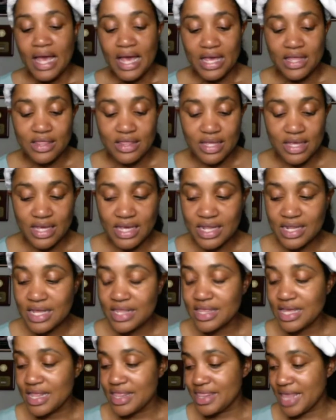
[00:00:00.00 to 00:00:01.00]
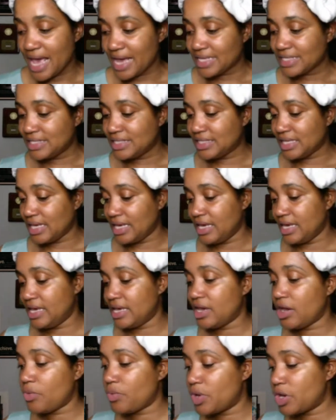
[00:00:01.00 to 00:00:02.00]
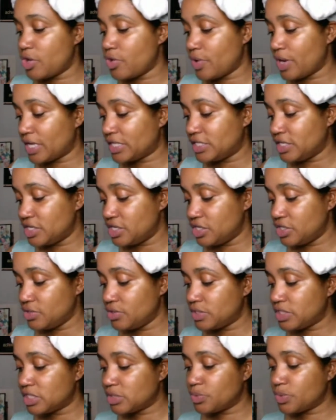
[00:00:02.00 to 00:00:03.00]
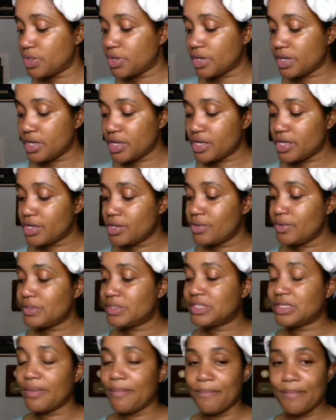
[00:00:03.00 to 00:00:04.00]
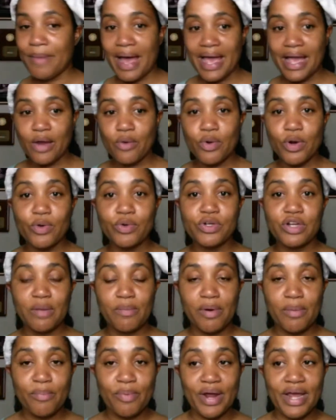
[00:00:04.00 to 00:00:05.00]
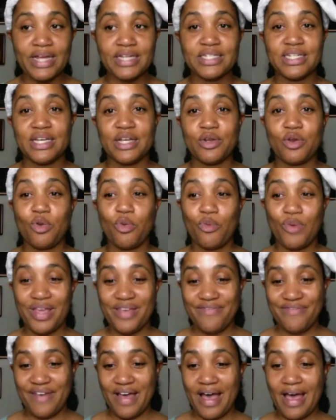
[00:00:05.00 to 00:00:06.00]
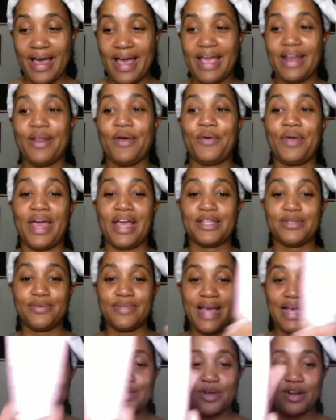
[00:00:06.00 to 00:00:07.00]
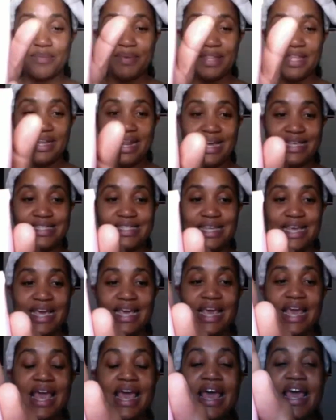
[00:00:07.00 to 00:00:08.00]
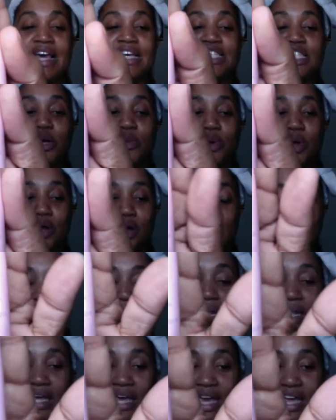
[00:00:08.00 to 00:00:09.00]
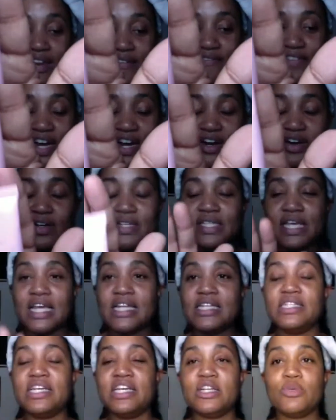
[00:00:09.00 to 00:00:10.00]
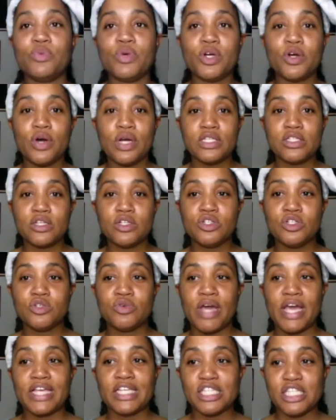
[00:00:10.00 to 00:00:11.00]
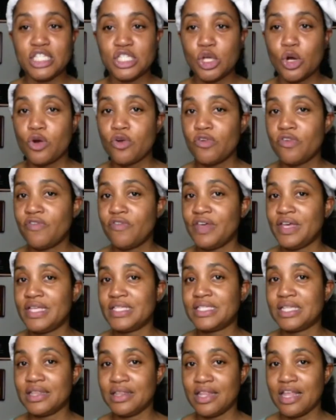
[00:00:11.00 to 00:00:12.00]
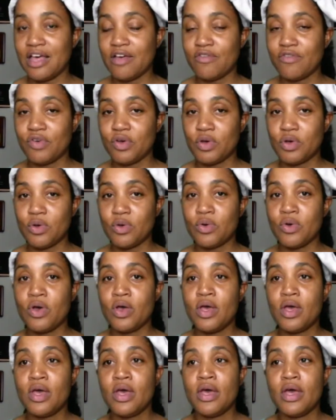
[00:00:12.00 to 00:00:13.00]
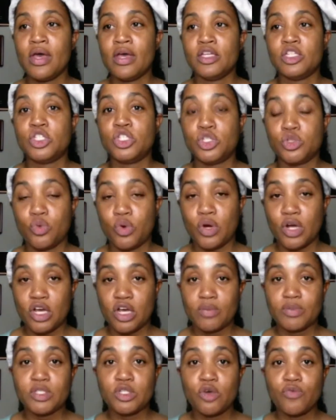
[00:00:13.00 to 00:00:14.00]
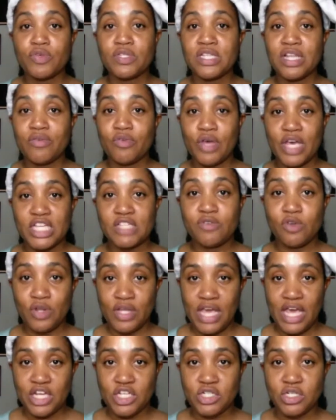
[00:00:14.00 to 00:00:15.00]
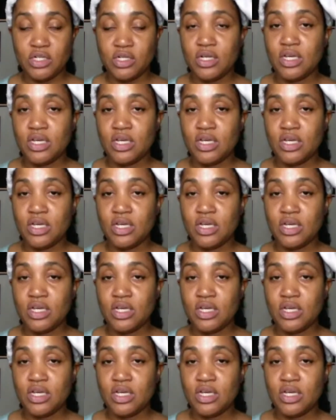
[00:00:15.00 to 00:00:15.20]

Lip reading: And then the next thing we're going to use is we're going to use the microdermabrasion refine, okay? So that's going to be the next thing. So we're going to clean first, and then we're going to do a surface level scrub, surface level exfoliation